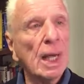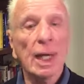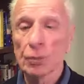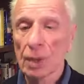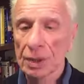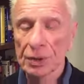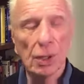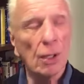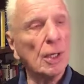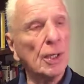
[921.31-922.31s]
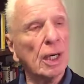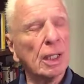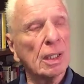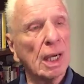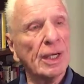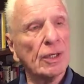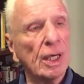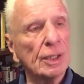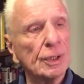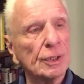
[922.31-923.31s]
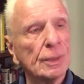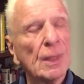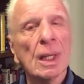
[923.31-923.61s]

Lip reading: as well as the earlier economic crisis.